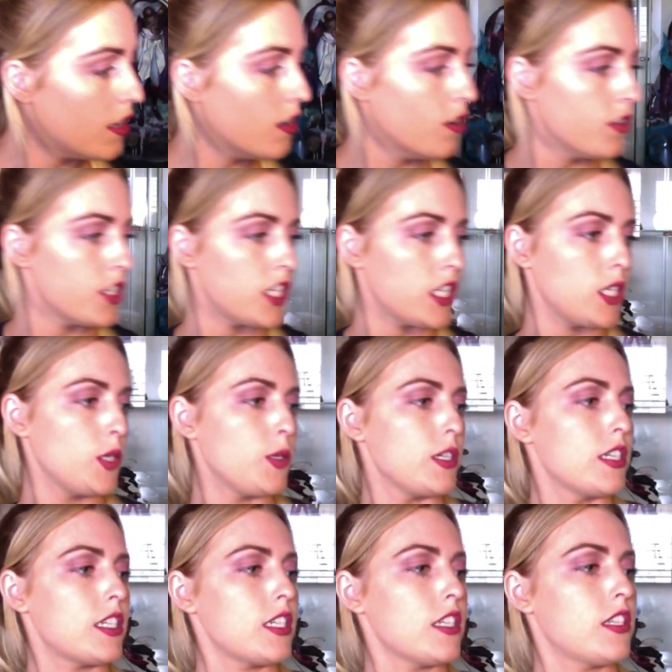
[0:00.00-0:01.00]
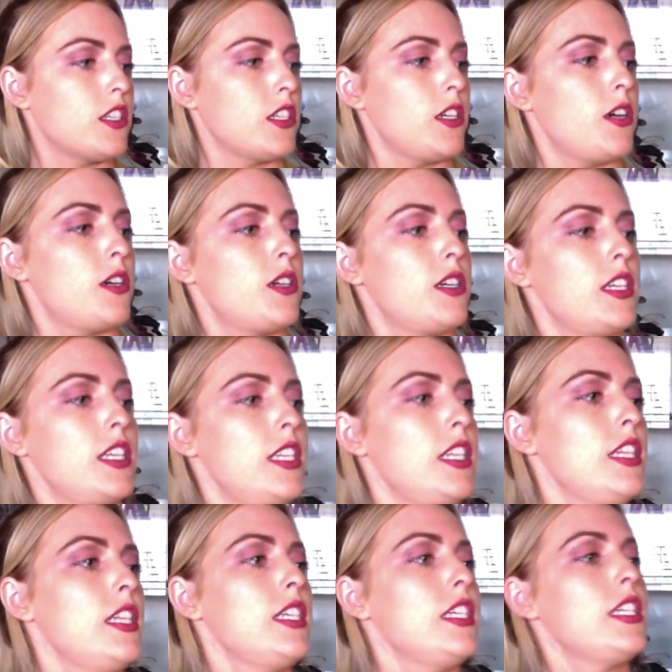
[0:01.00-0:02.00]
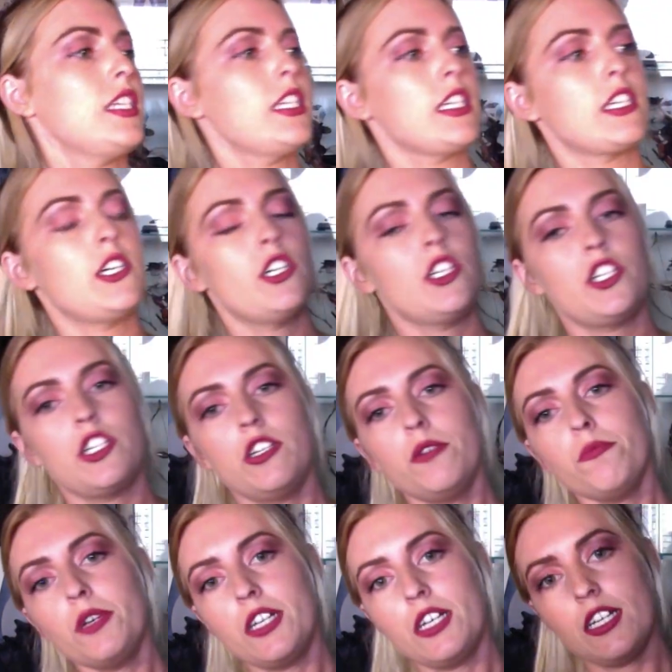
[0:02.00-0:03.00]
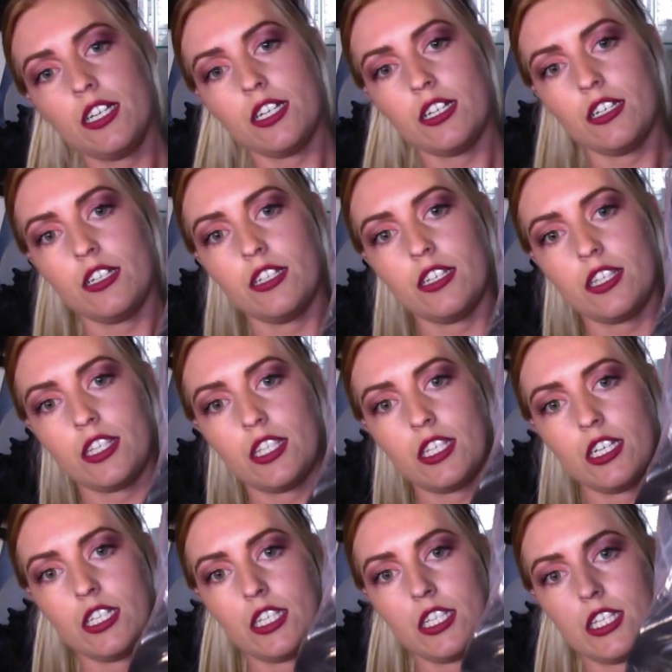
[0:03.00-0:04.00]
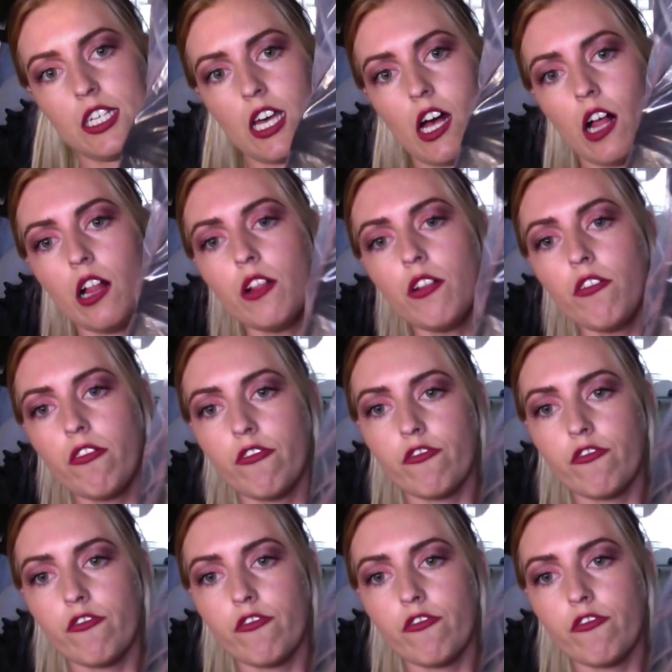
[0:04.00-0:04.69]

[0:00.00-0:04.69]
on to it. So this is a costume. It's Cell.